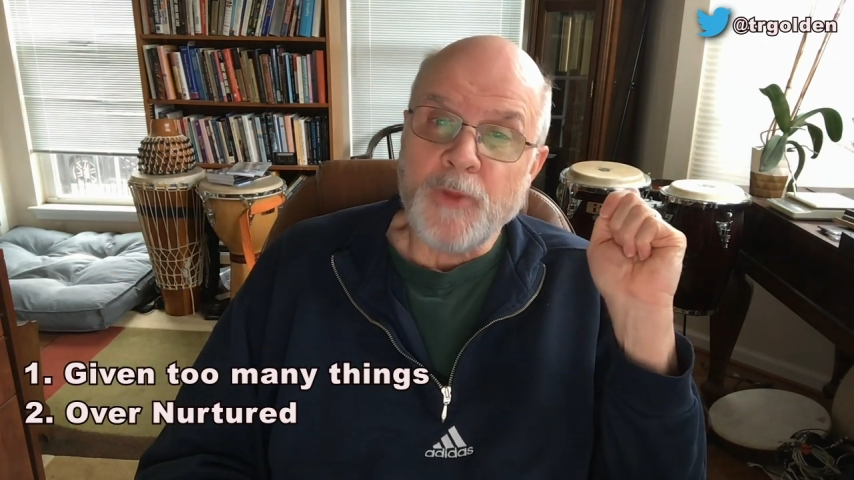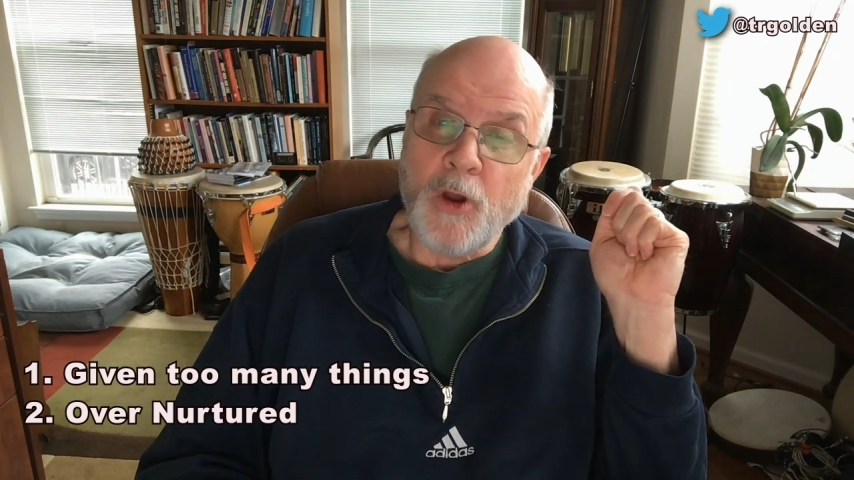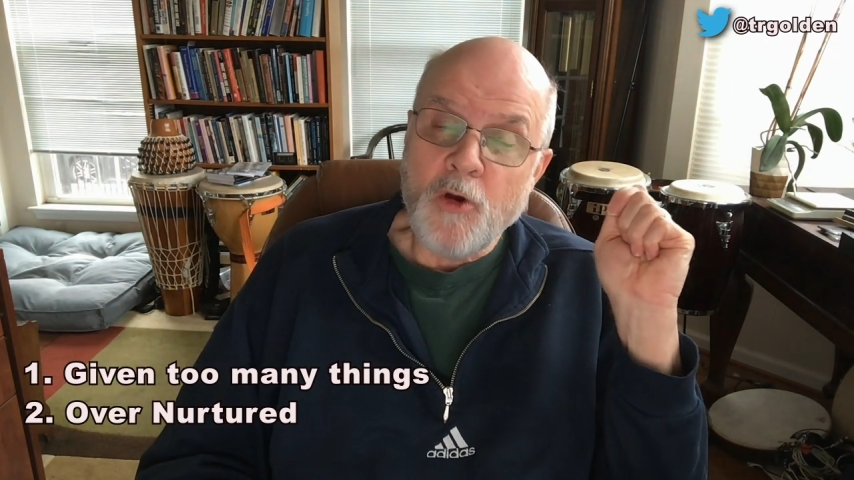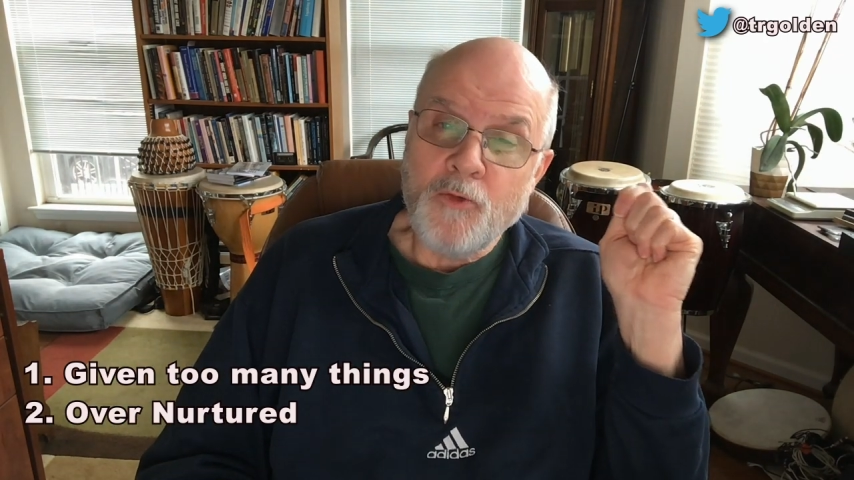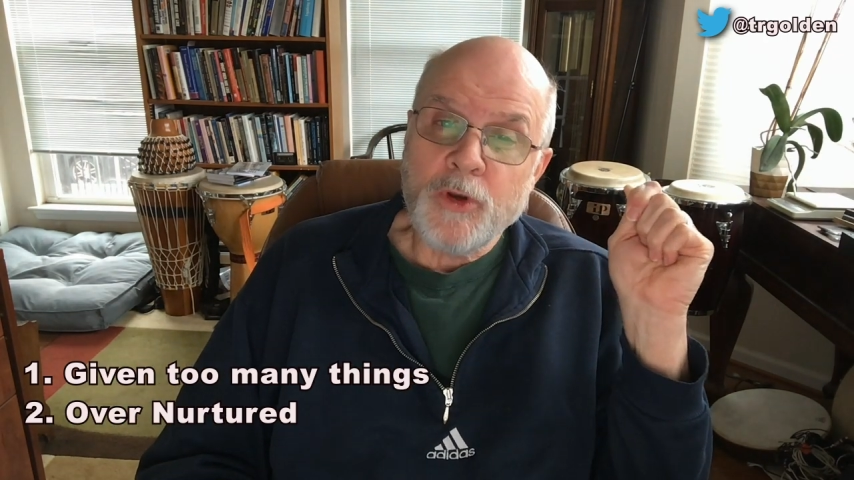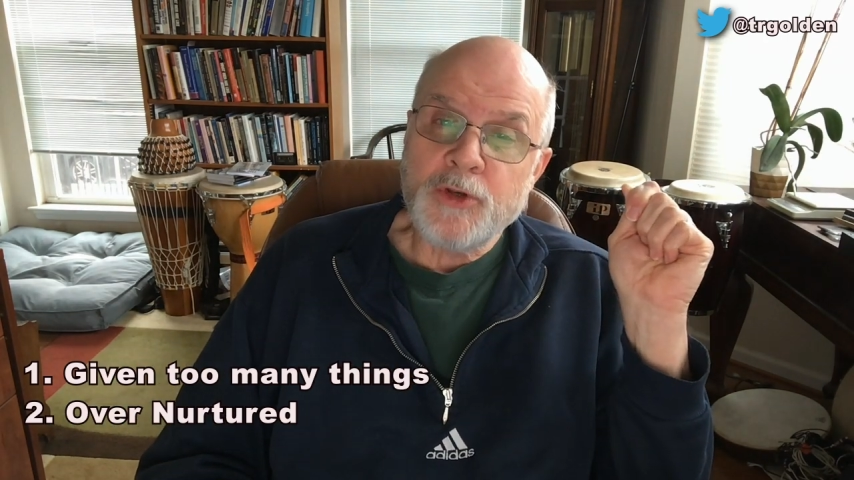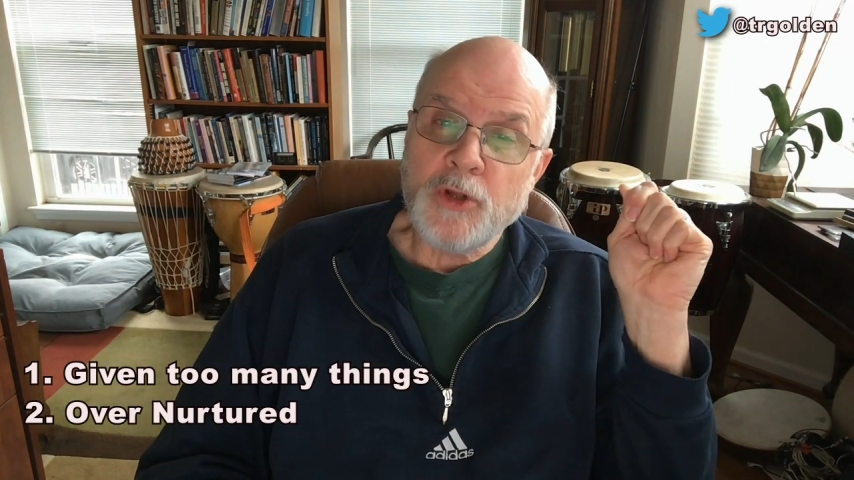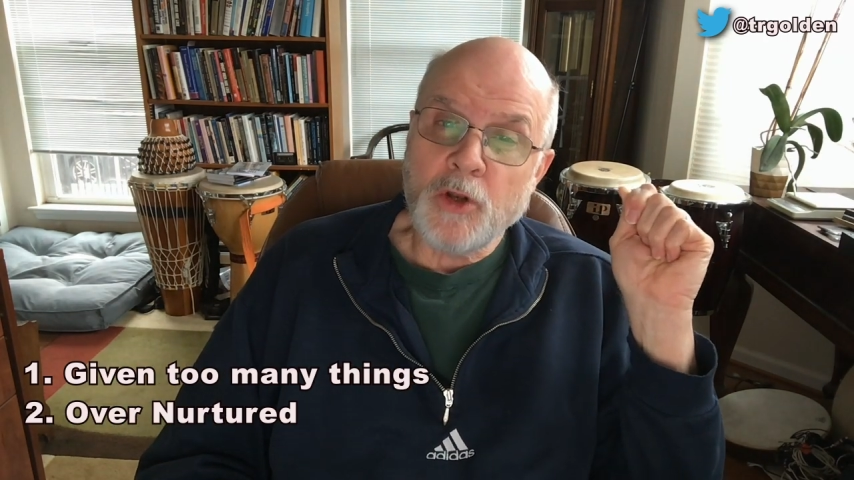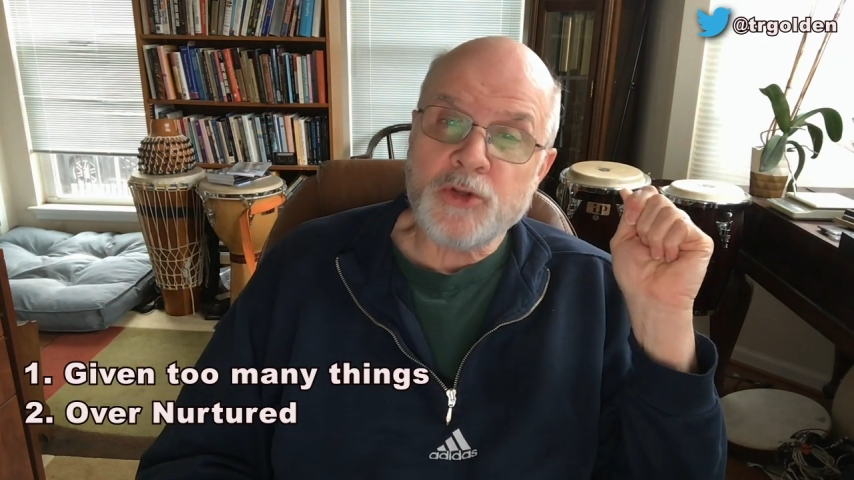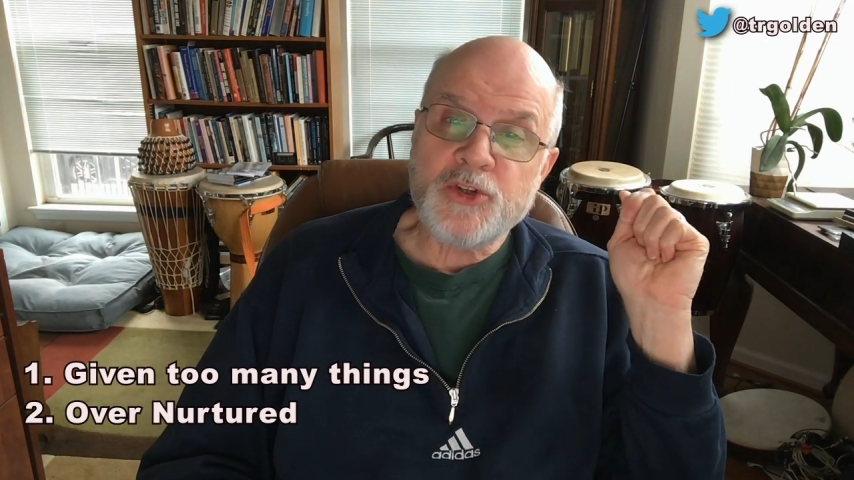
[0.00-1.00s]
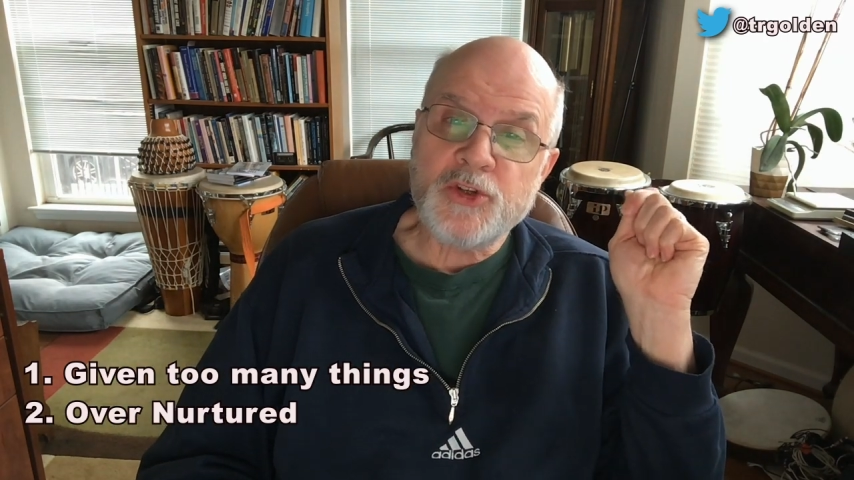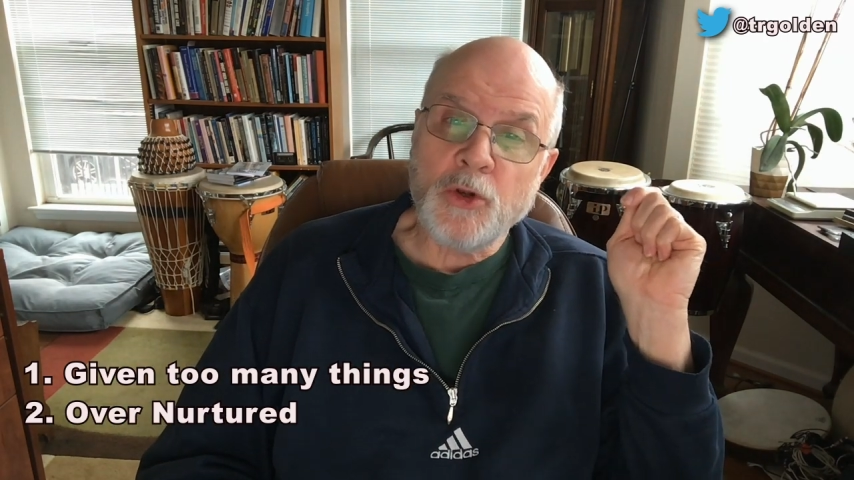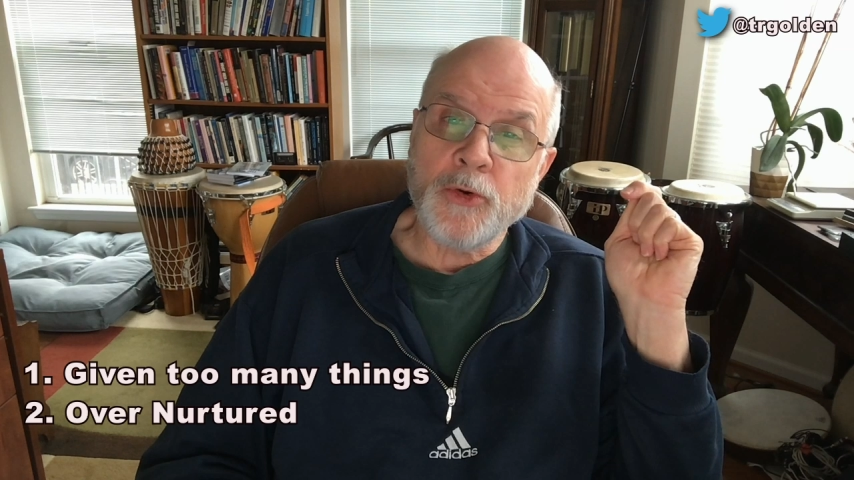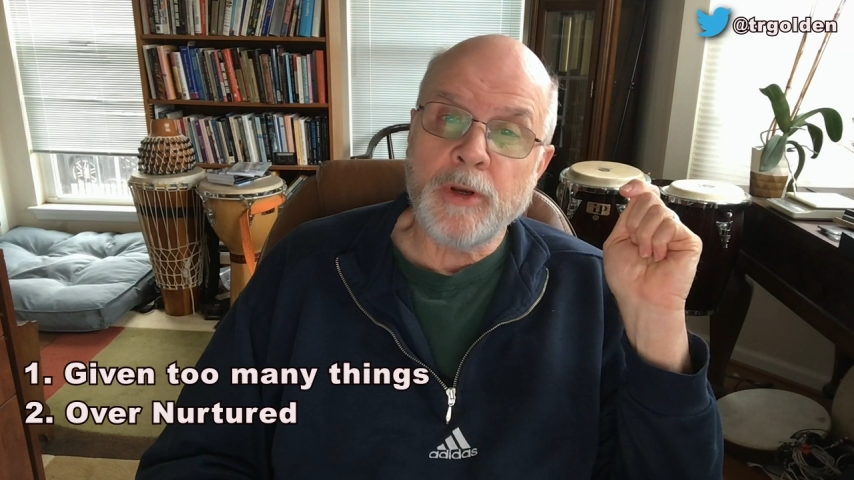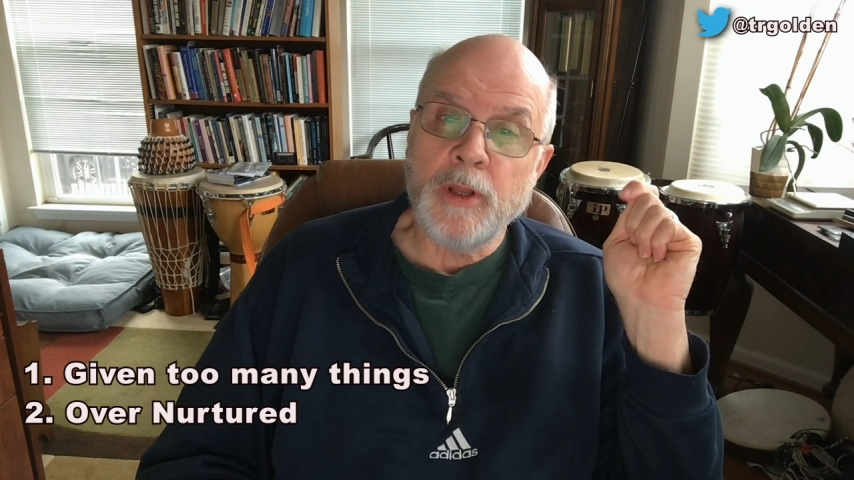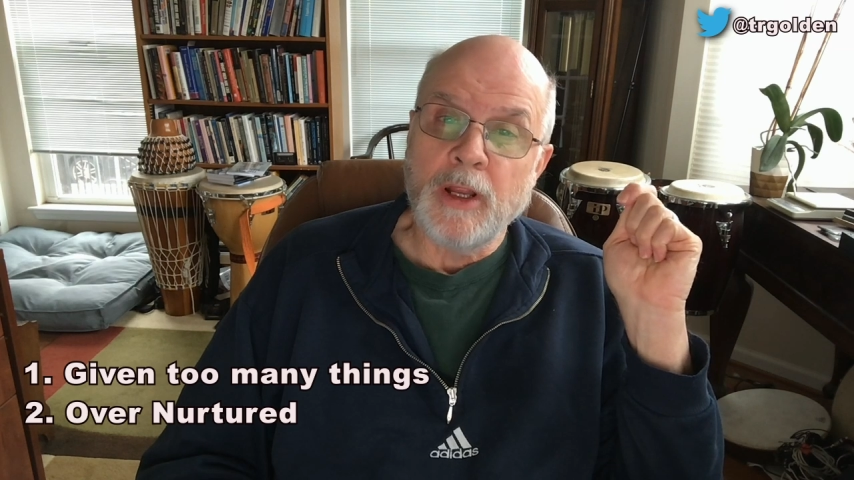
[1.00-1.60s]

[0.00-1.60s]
overindulged children